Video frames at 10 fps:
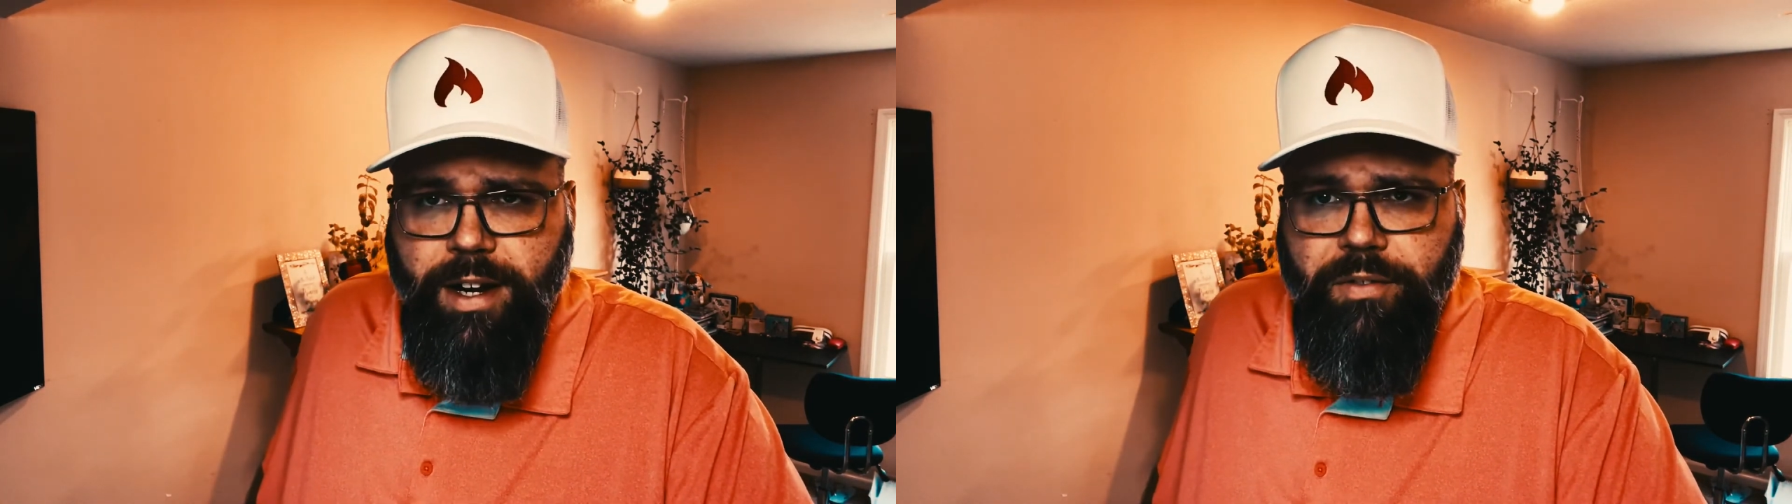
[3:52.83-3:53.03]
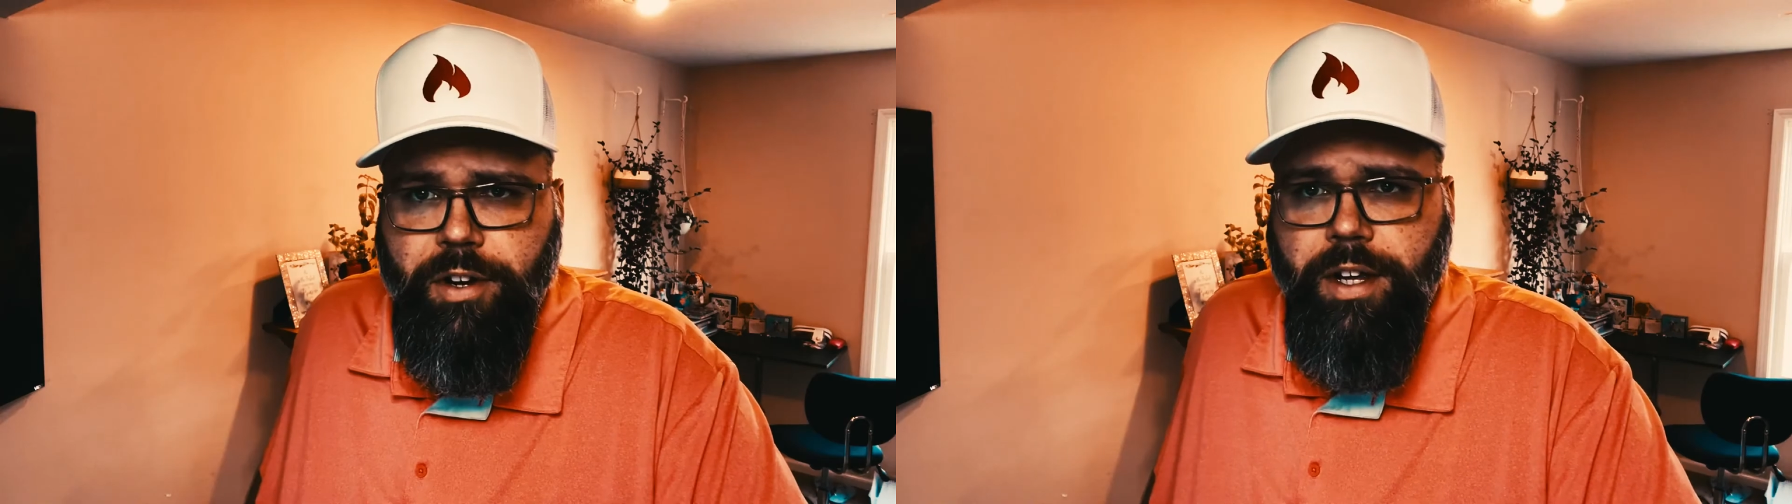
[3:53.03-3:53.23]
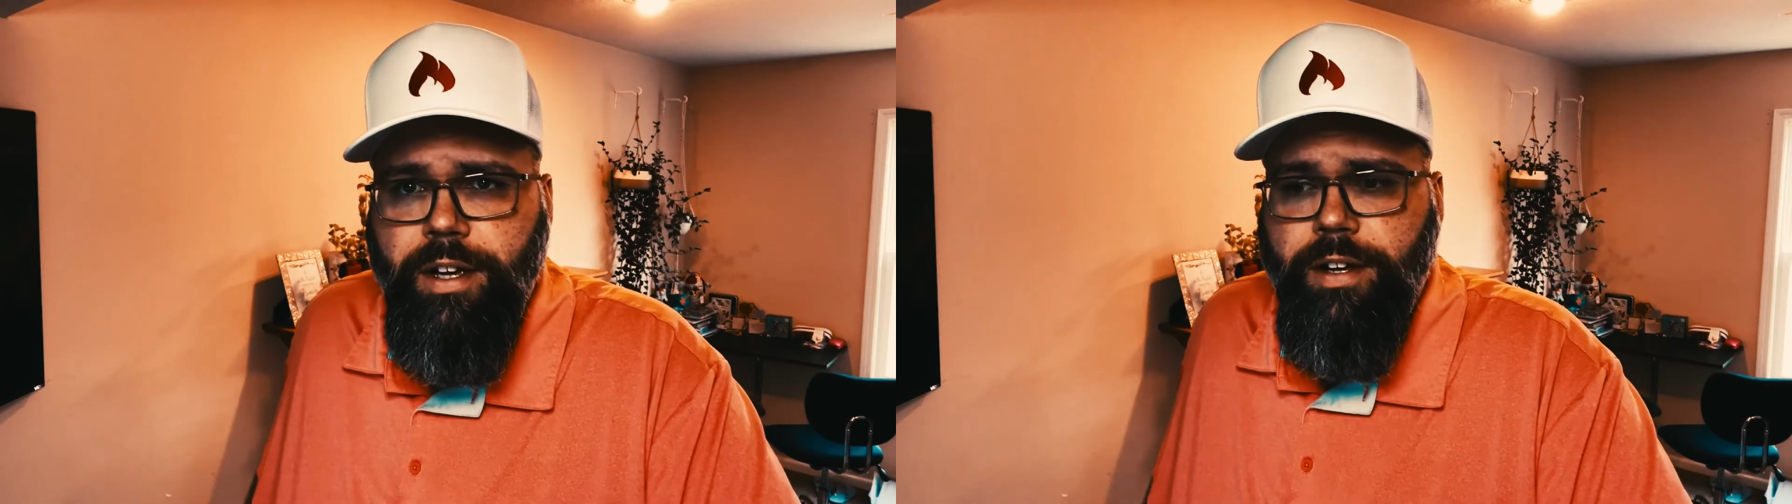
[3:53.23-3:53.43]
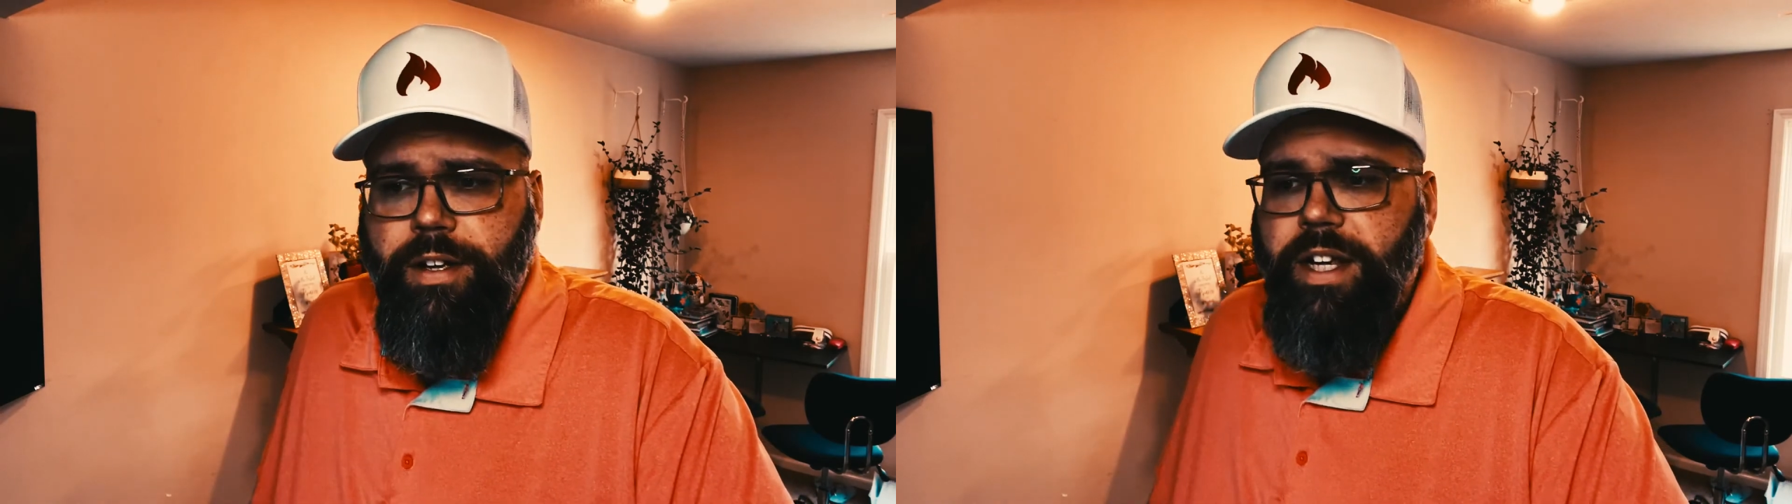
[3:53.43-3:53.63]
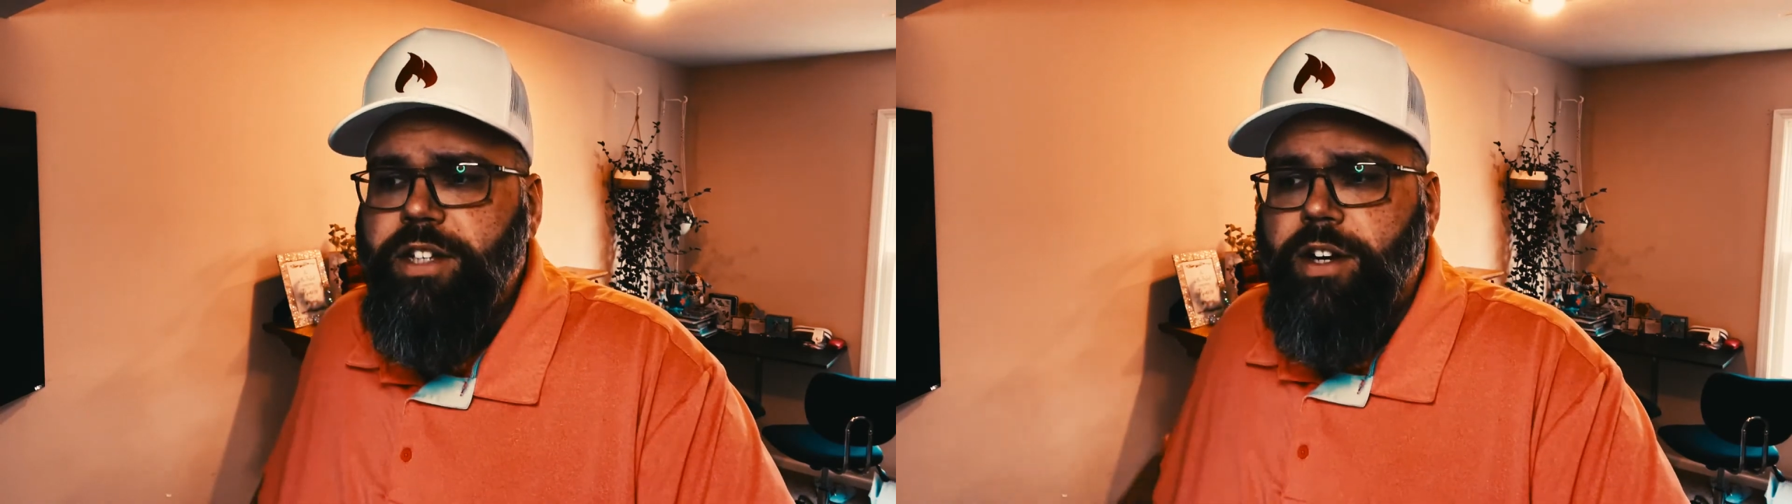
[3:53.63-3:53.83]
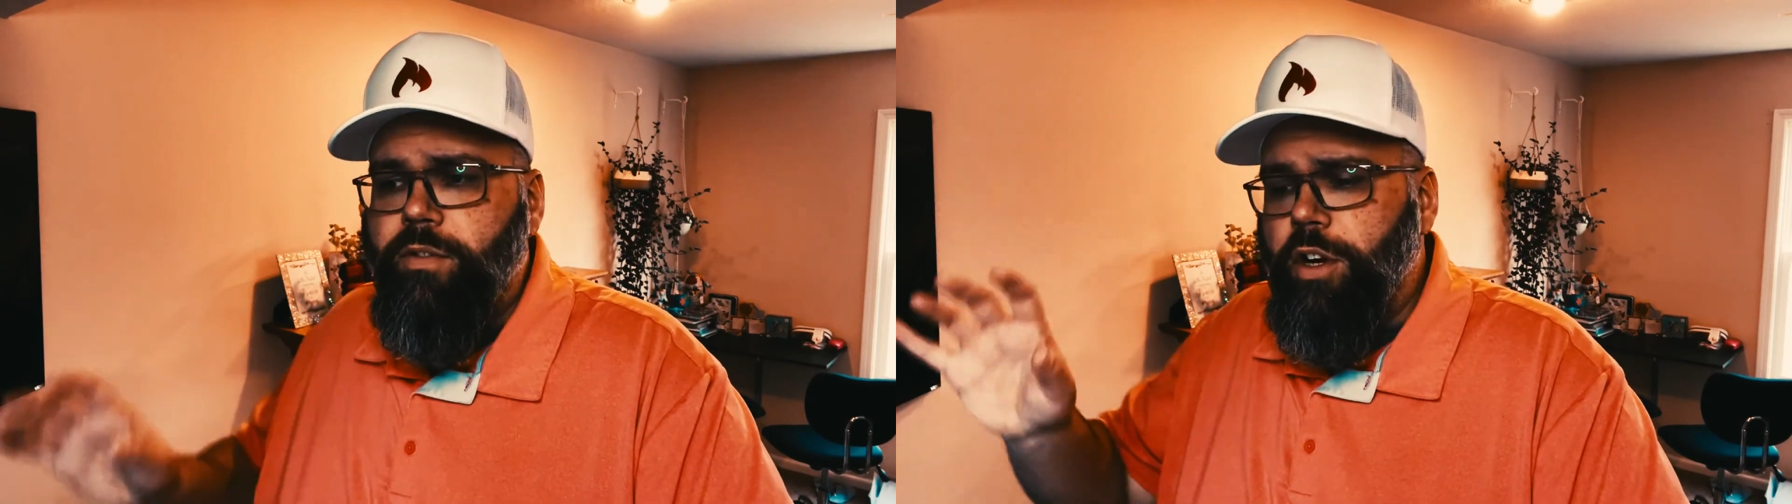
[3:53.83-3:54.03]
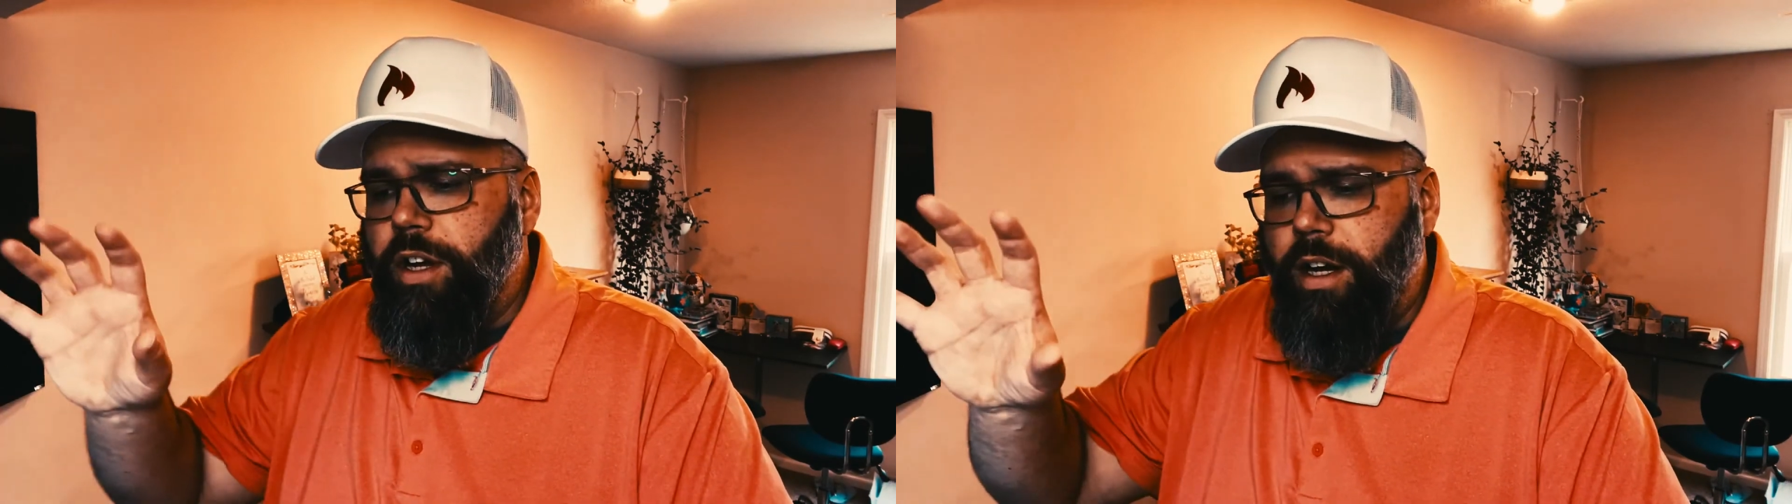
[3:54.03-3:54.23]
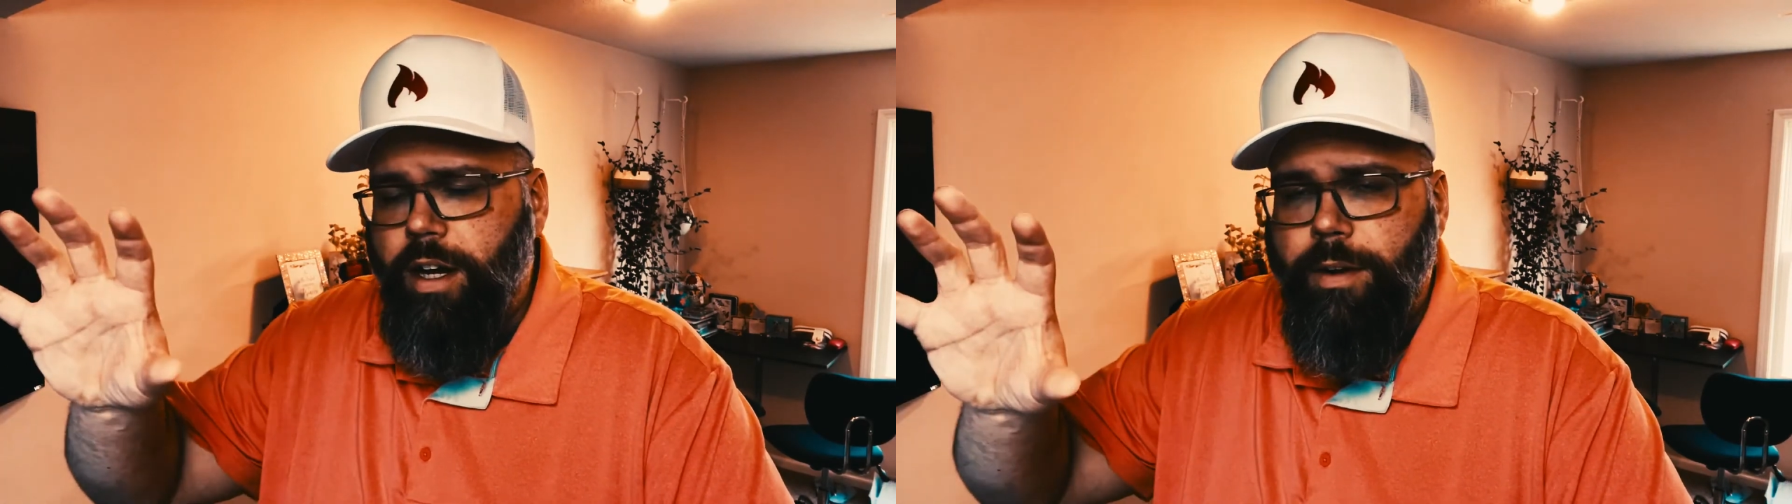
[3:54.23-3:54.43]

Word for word: every each and every uh,